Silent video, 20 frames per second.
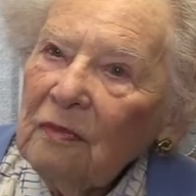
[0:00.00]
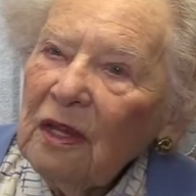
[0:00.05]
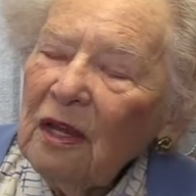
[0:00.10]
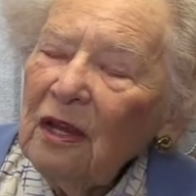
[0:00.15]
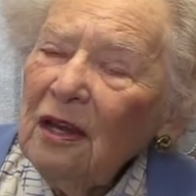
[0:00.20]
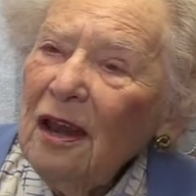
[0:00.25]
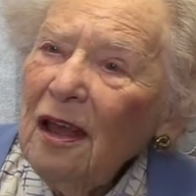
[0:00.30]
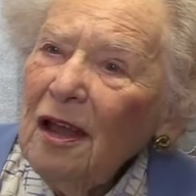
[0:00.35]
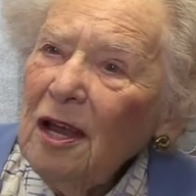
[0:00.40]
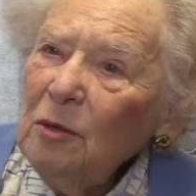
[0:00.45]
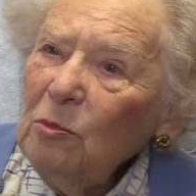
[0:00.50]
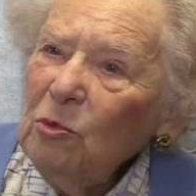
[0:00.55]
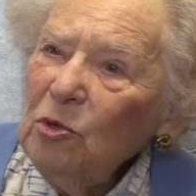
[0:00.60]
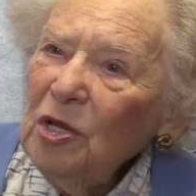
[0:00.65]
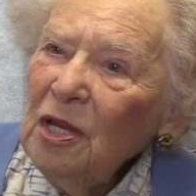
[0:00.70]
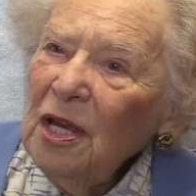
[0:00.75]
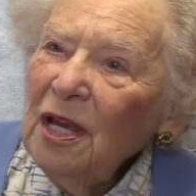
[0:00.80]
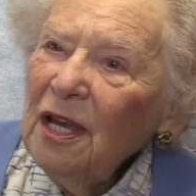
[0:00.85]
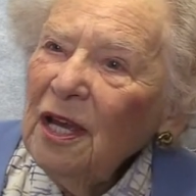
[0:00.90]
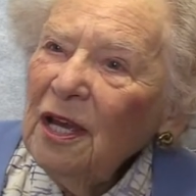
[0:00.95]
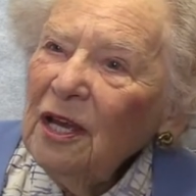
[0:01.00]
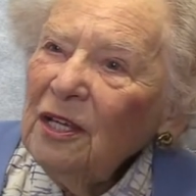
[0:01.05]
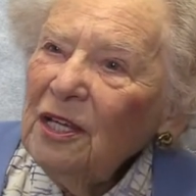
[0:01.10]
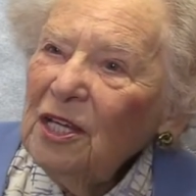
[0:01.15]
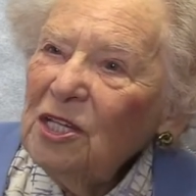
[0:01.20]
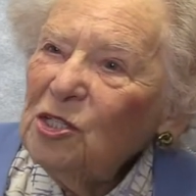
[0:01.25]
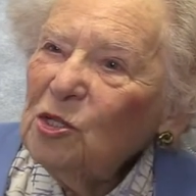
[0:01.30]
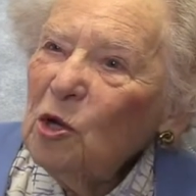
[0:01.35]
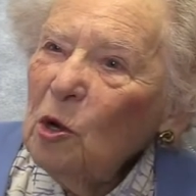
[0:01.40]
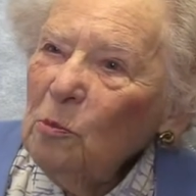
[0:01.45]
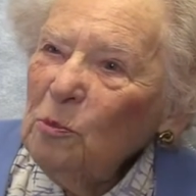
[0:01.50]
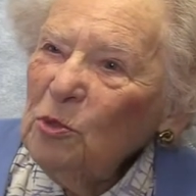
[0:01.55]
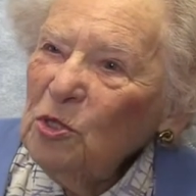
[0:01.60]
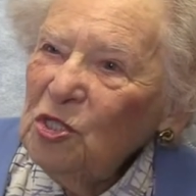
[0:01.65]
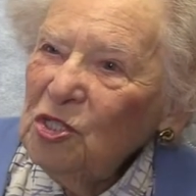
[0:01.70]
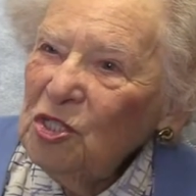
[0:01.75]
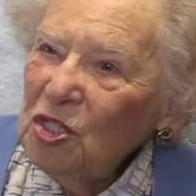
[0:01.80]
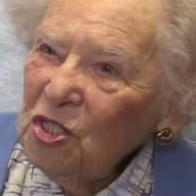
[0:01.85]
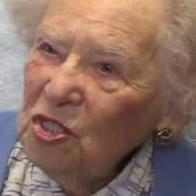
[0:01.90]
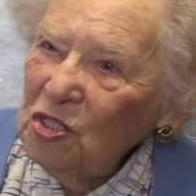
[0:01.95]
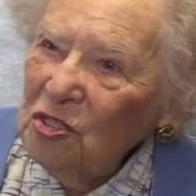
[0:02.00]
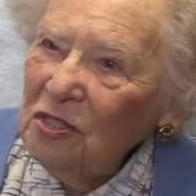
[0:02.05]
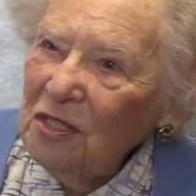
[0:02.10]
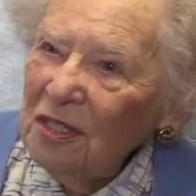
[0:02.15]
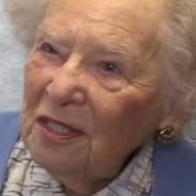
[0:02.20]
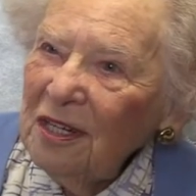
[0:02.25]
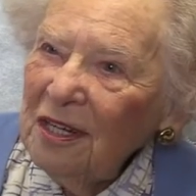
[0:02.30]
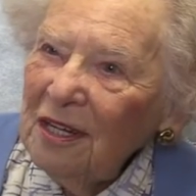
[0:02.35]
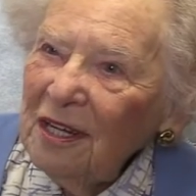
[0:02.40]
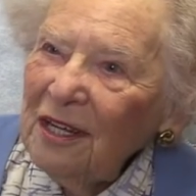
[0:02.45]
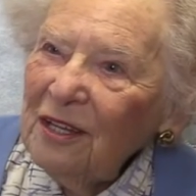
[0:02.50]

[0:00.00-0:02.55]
library, his opposition,